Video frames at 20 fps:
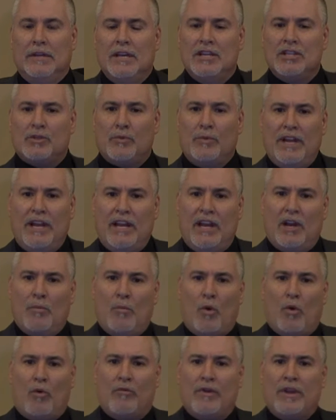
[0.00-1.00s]
So we needed a
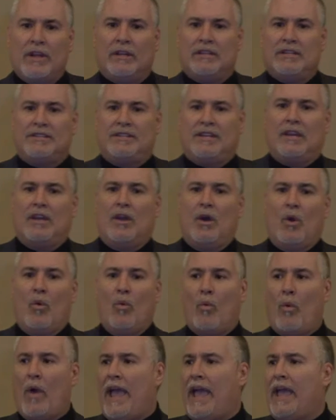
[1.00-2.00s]
more realistic
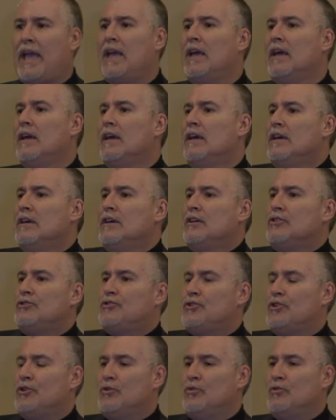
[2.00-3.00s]
way
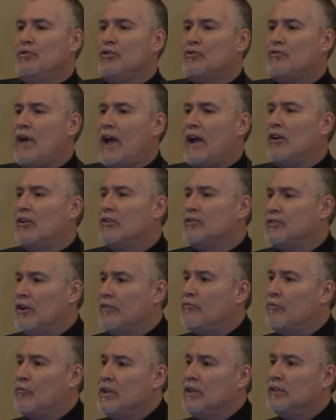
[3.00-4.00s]
to track our
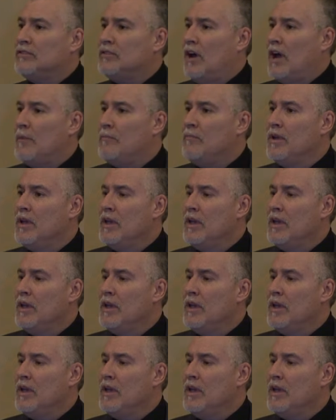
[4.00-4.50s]
stuff in real time,